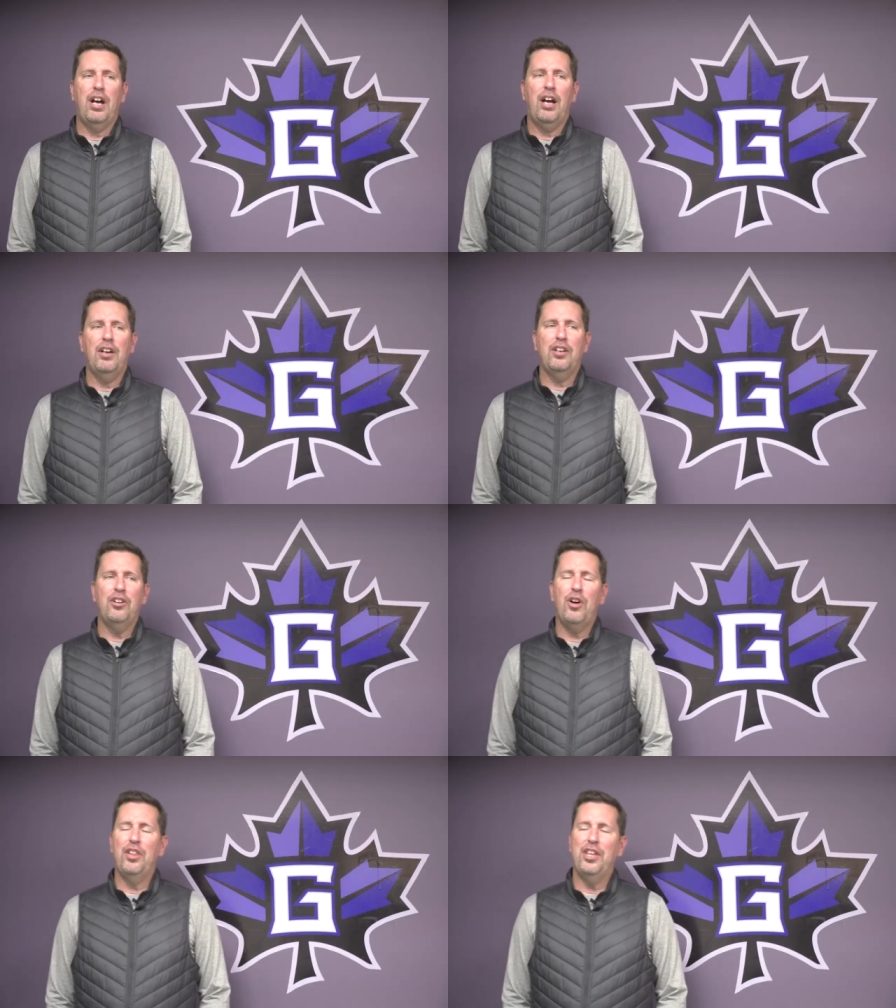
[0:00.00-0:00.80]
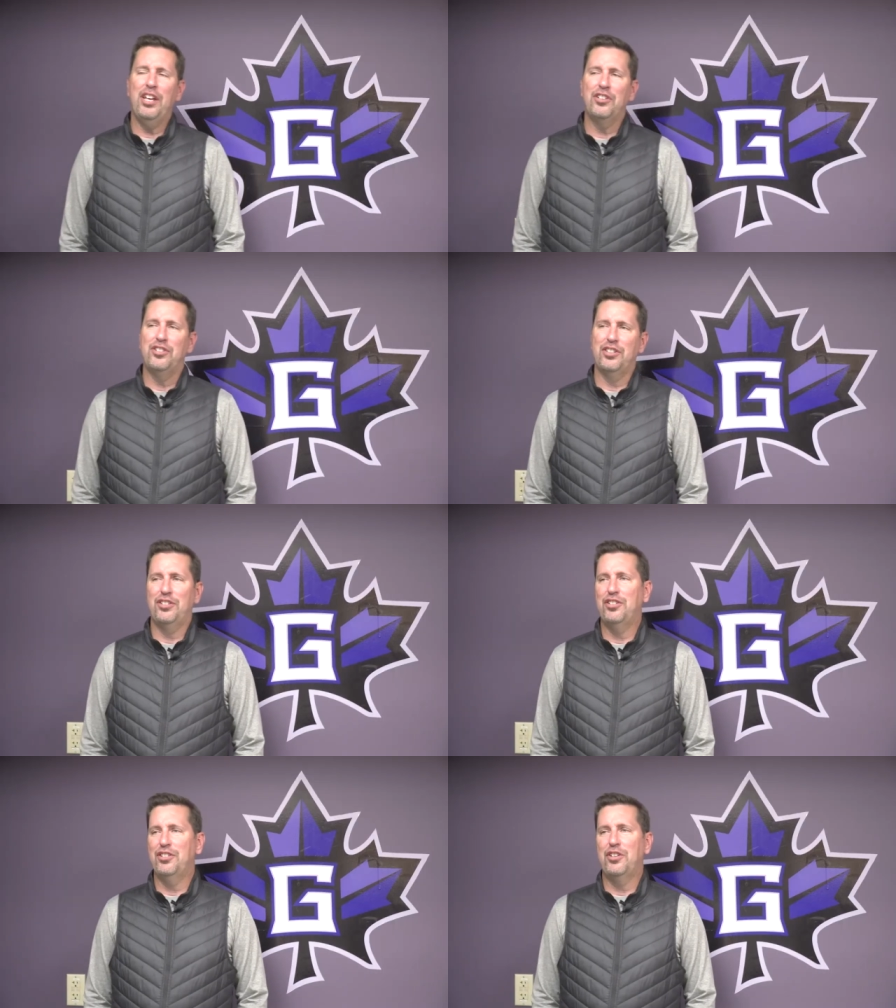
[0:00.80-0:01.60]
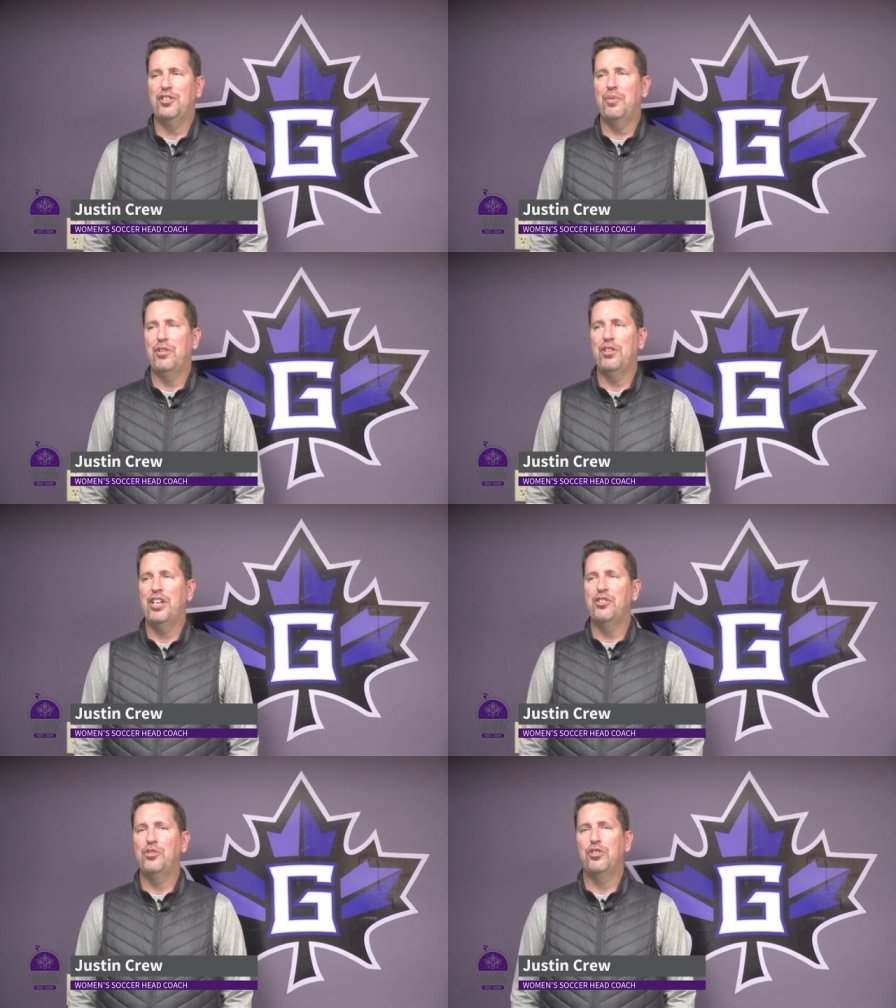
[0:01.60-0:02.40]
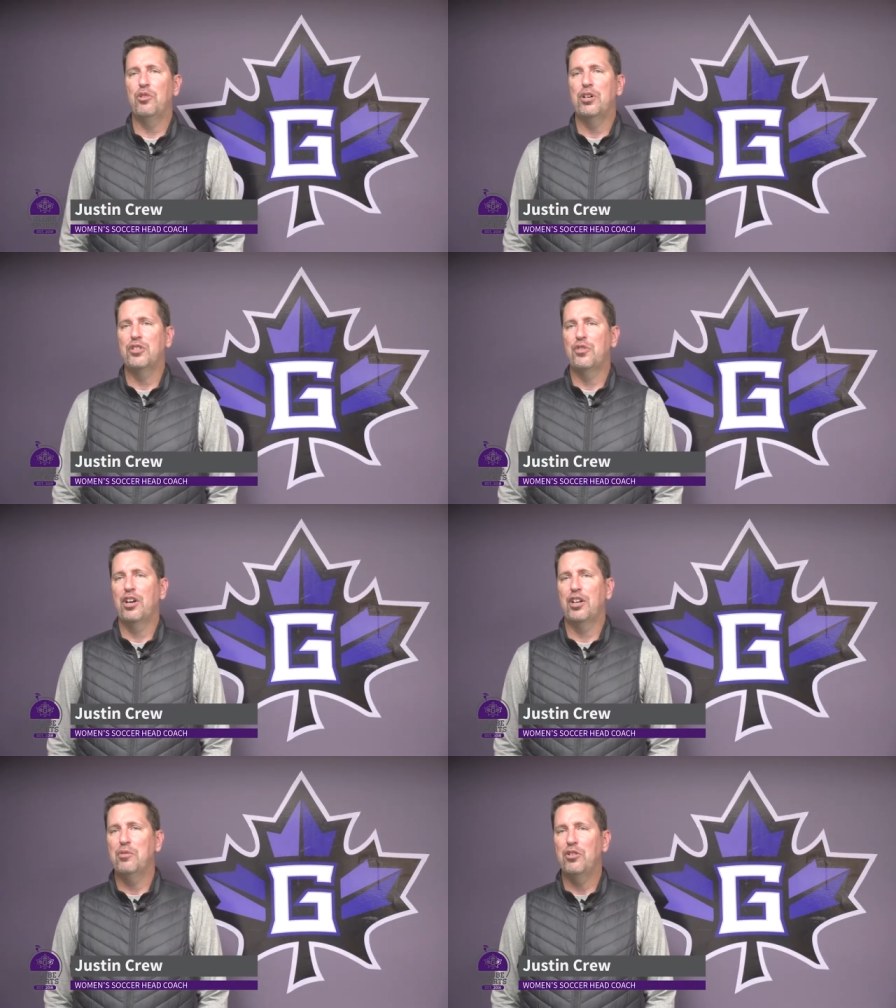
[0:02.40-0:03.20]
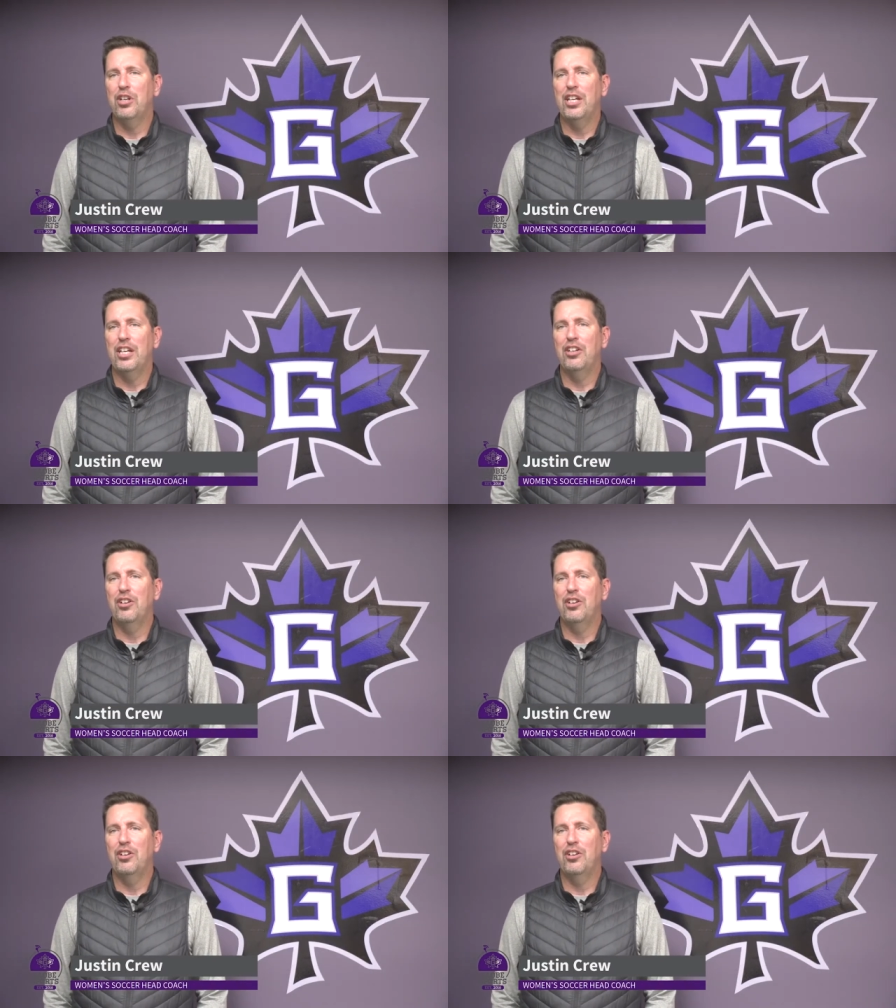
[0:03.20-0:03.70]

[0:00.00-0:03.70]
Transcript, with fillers: Uh, you know, I think it's just just something they do so much for our community.